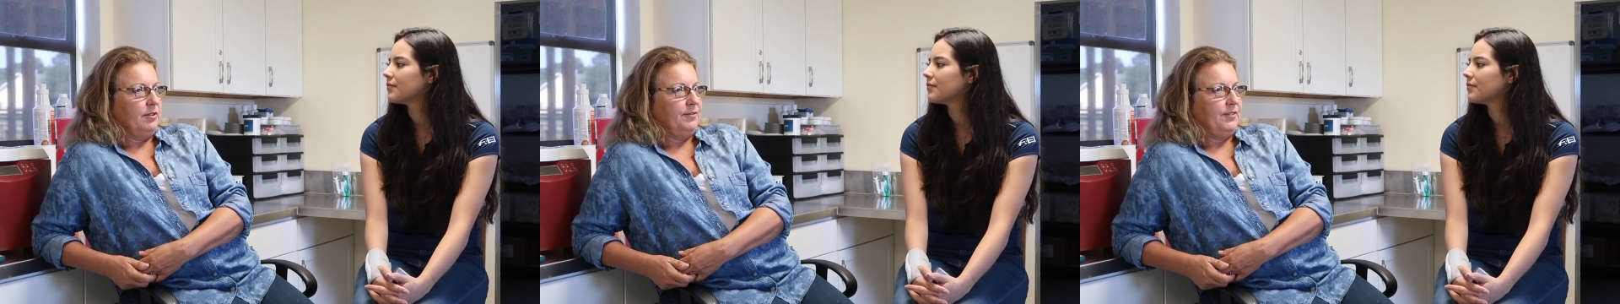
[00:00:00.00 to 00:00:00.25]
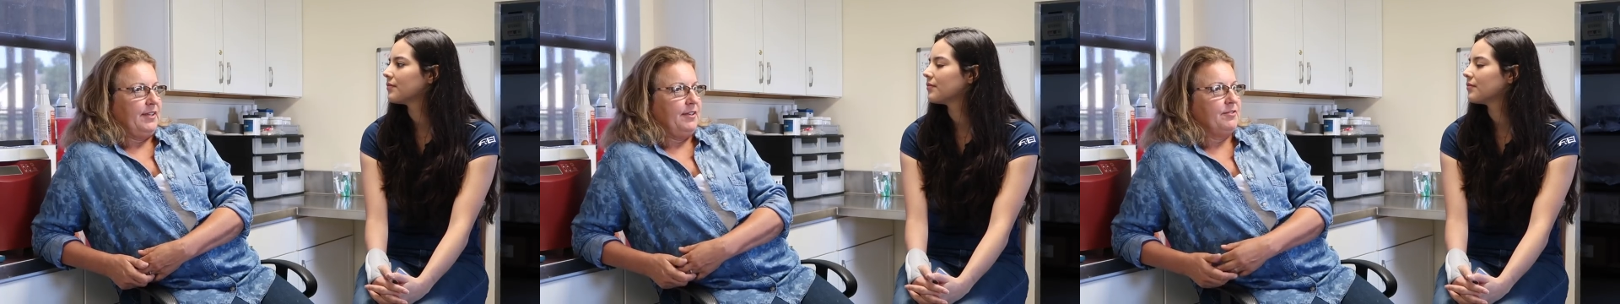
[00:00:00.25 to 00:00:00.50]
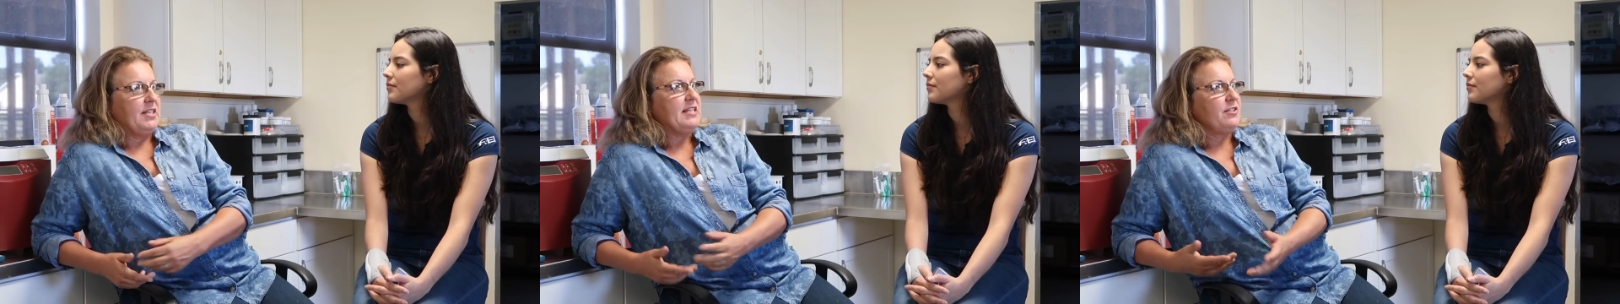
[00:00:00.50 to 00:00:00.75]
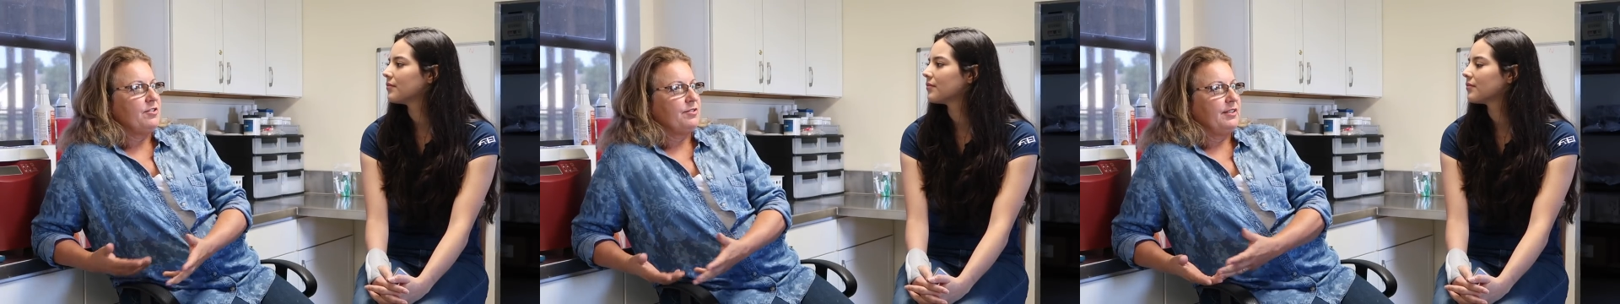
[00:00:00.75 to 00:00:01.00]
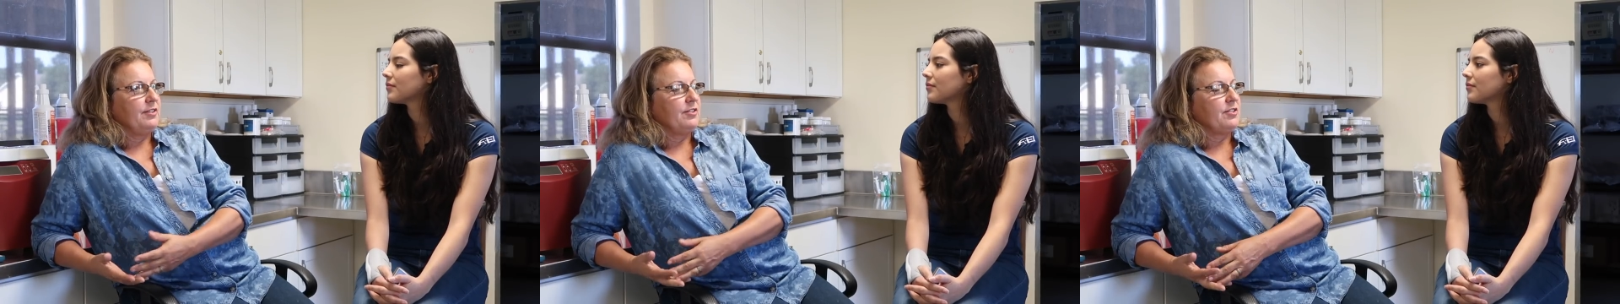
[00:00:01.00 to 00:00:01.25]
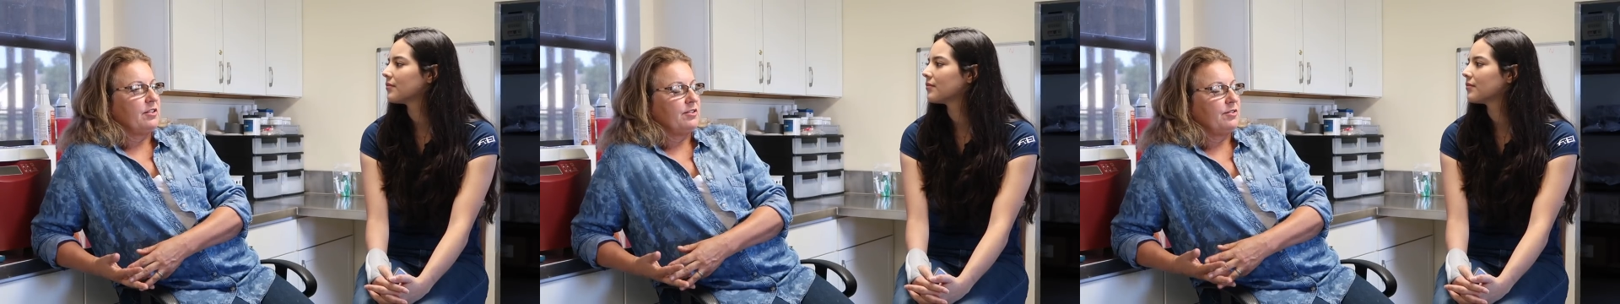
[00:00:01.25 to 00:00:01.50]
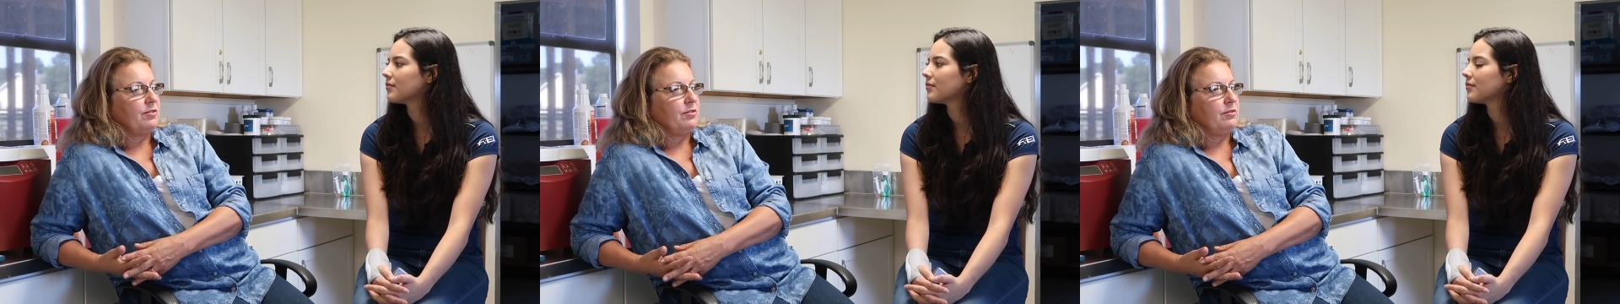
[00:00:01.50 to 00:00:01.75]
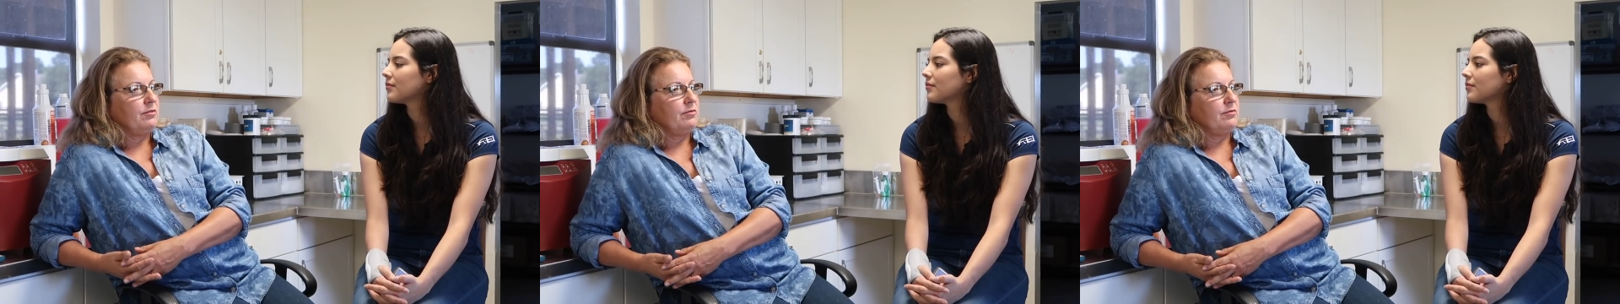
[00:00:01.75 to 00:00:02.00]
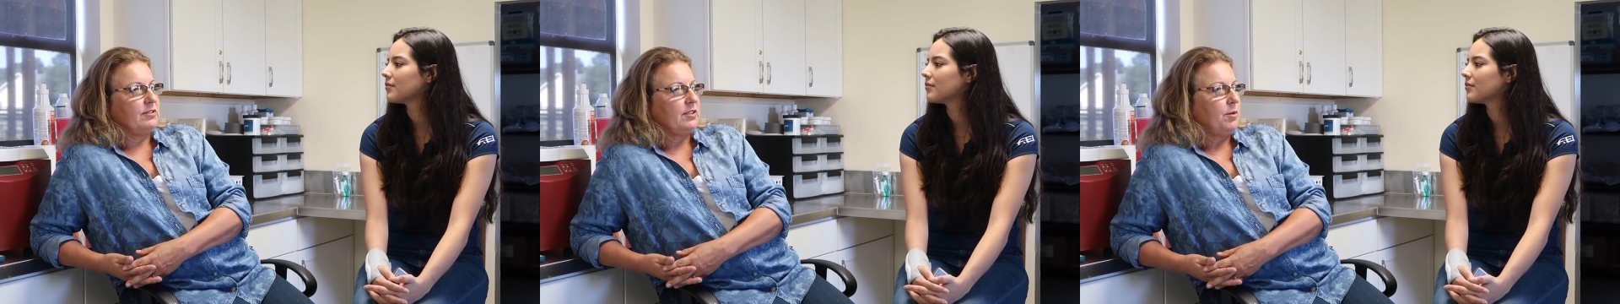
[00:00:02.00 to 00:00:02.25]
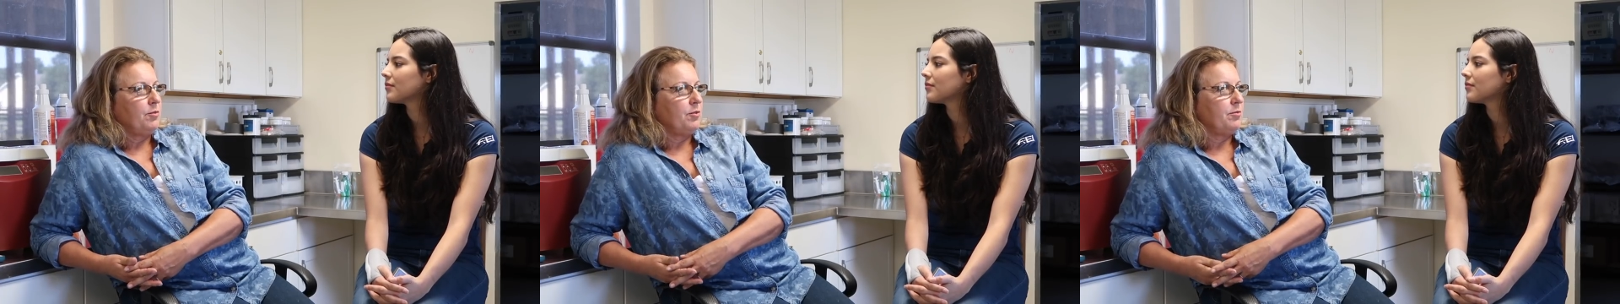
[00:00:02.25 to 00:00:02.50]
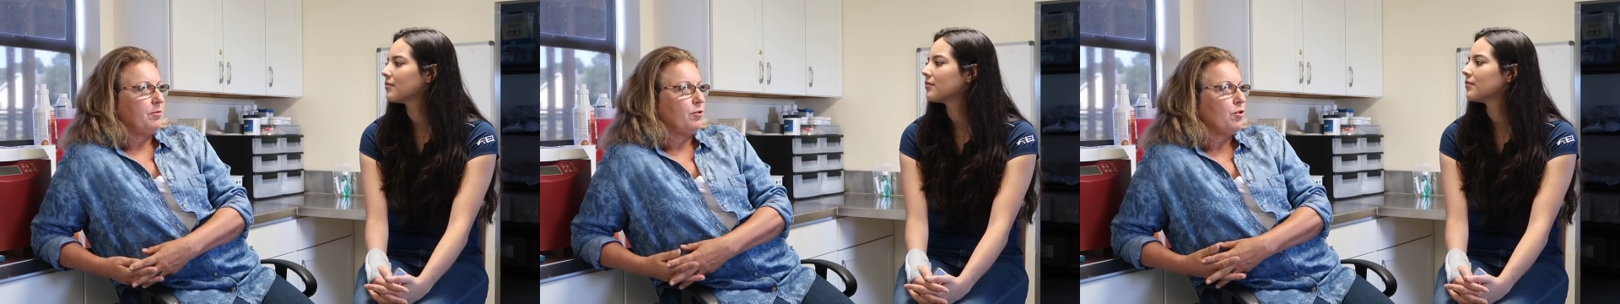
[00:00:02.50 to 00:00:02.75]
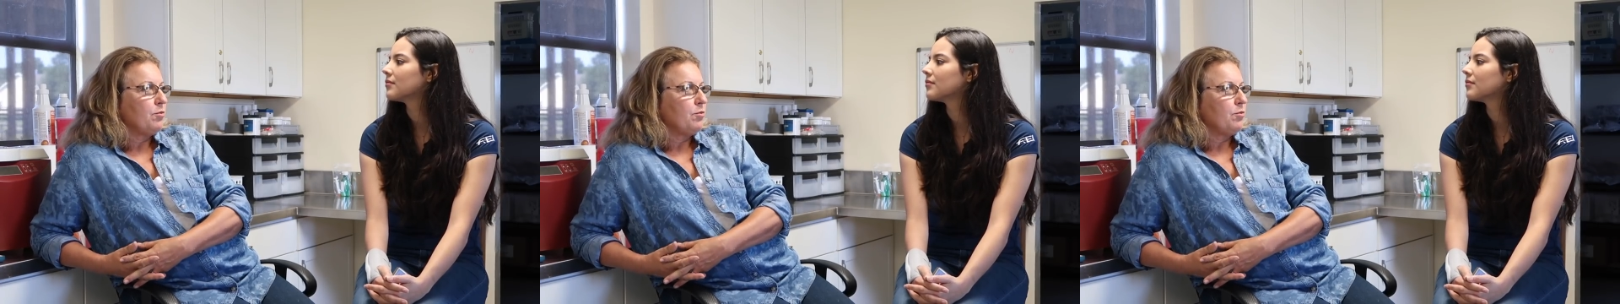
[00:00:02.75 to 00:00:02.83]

Speaker 1: If they have a history, there's also supplement,